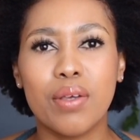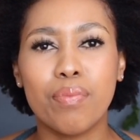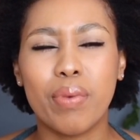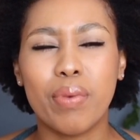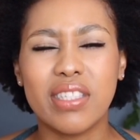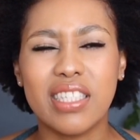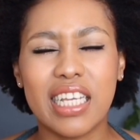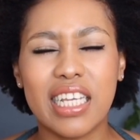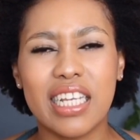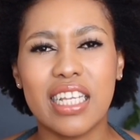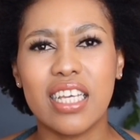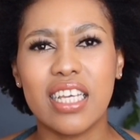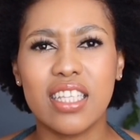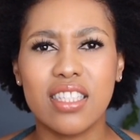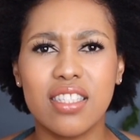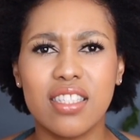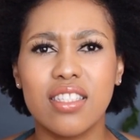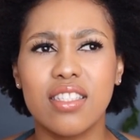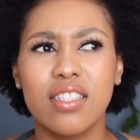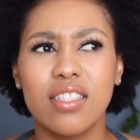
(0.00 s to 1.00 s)
basically
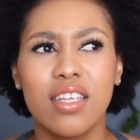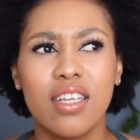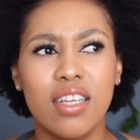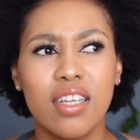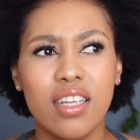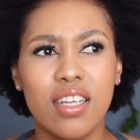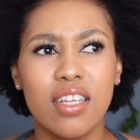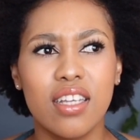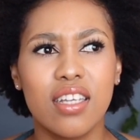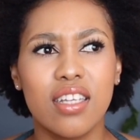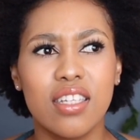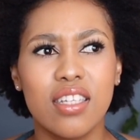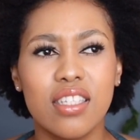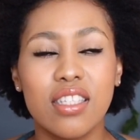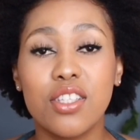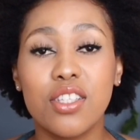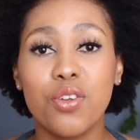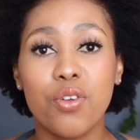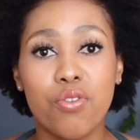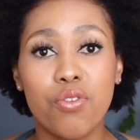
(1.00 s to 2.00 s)
it's
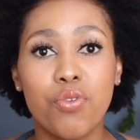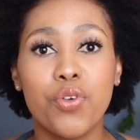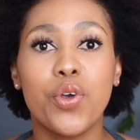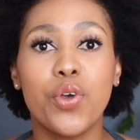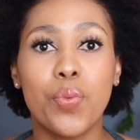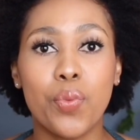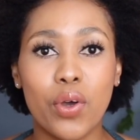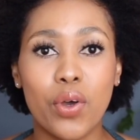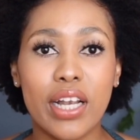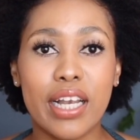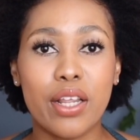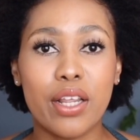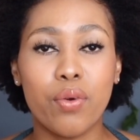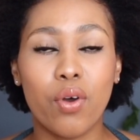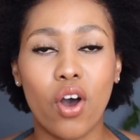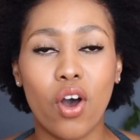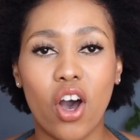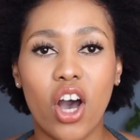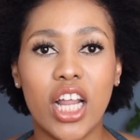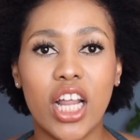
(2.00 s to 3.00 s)
Sino
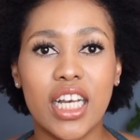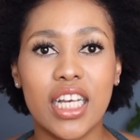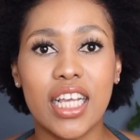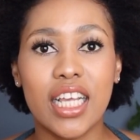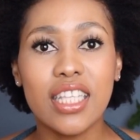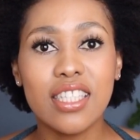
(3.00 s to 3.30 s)
Vuyomonliwa on